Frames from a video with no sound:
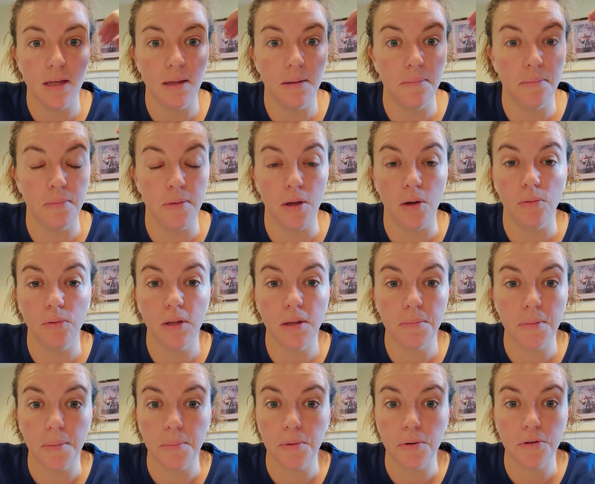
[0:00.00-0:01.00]
the only
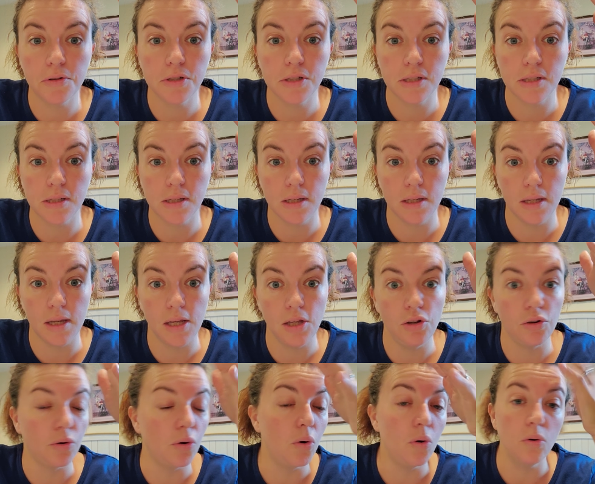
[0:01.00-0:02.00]
members in
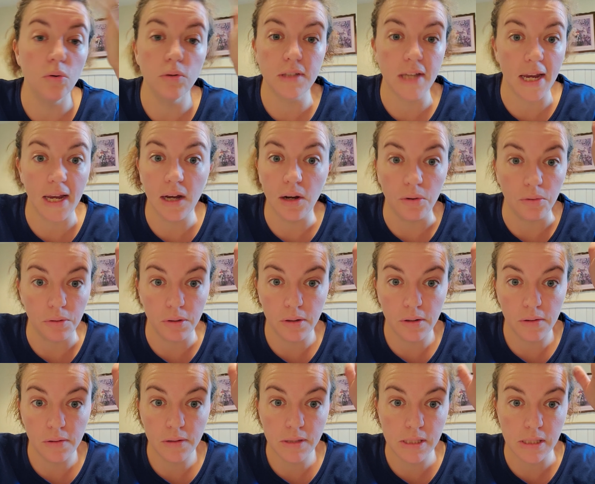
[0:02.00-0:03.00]
your whole town,
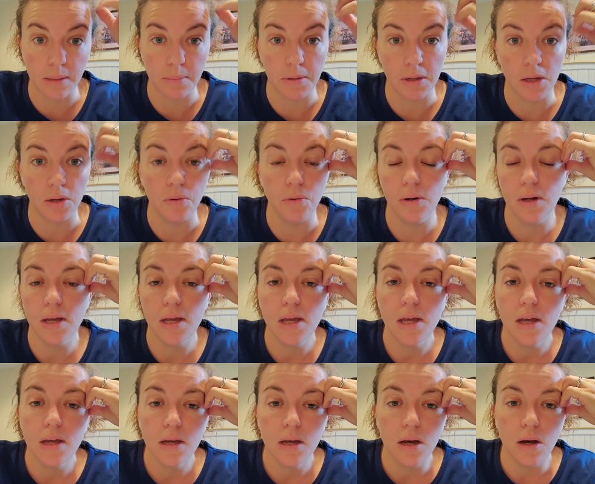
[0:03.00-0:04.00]
some of you.
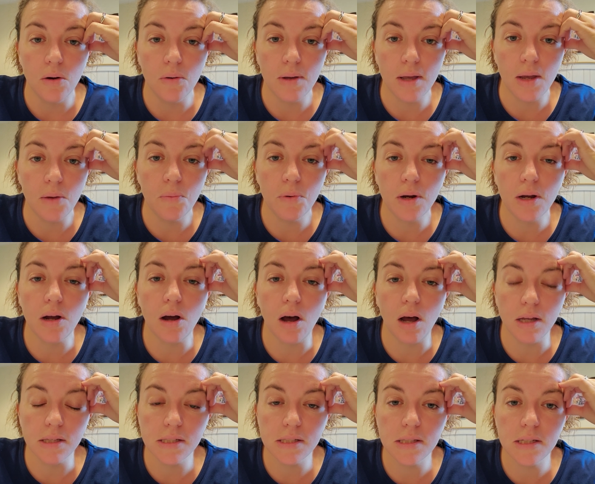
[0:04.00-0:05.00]
Okay, we're
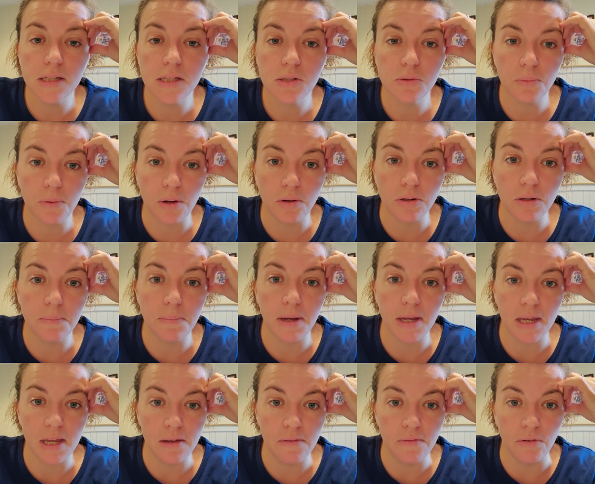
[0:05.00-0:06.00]
constantly surrounded by
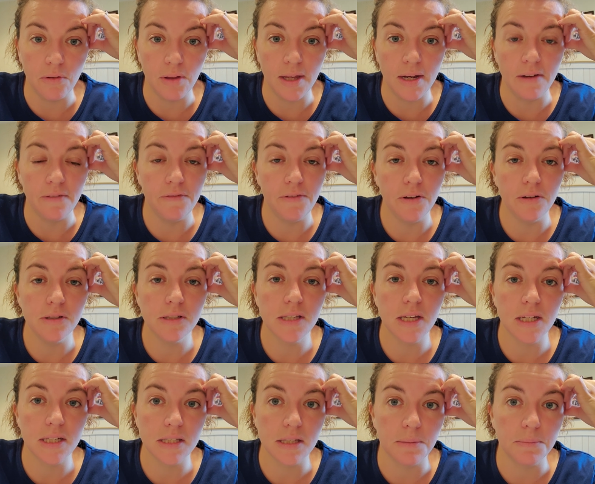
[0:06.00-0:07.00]
evil, and it feels
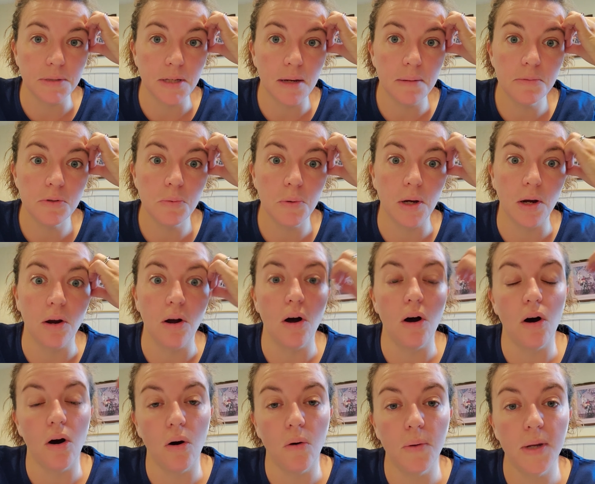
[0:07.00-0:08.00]
like sometimes we are
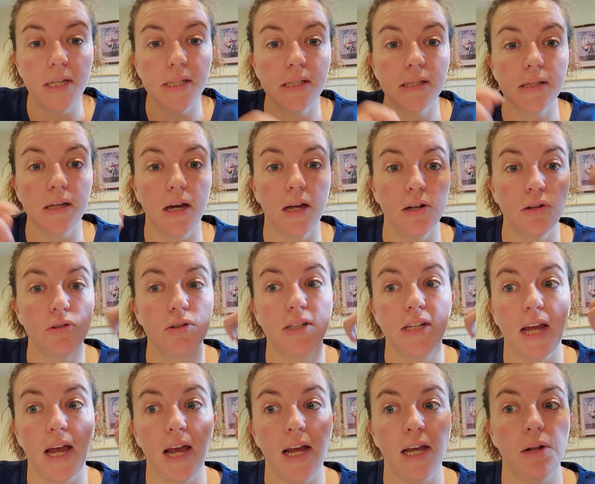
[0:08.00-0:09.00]
always under
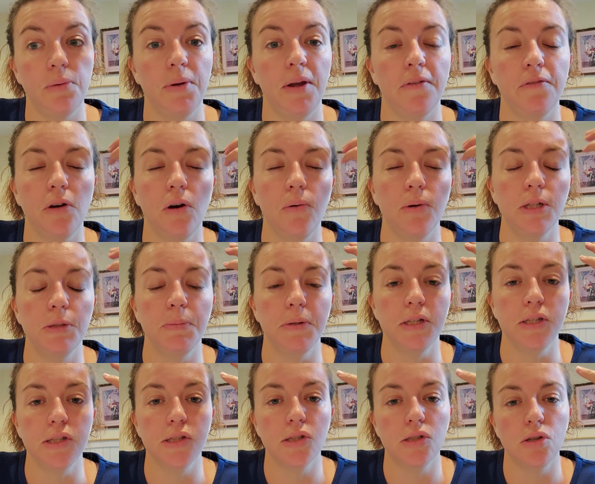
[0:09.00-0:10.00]
attack and we have to always be
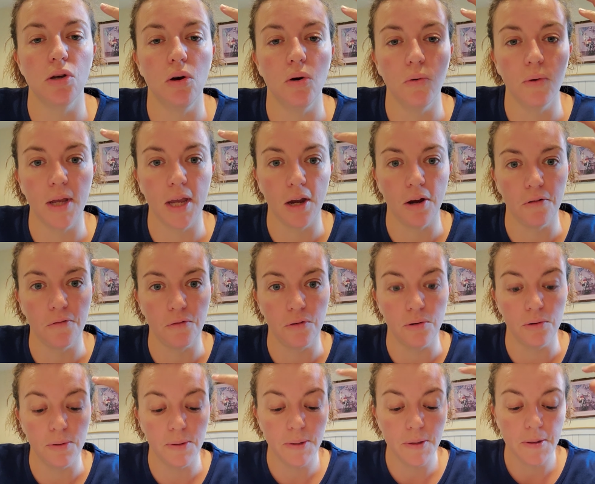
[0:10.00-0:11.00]
so
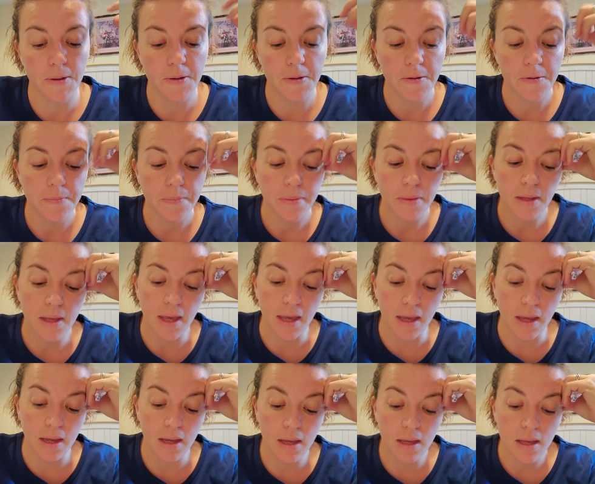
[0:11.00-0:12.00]
careful.
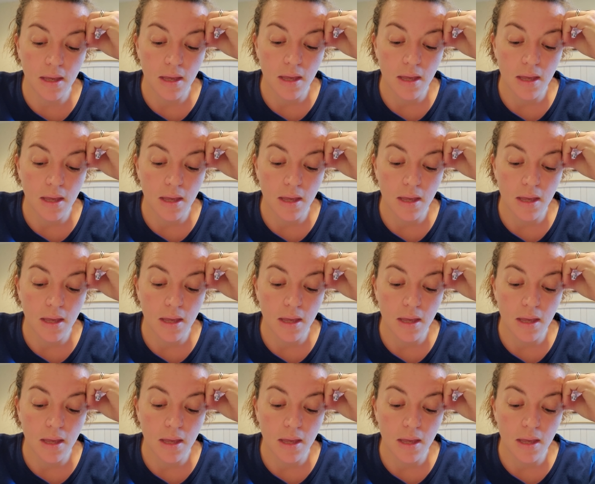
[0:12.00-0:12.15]
Okay?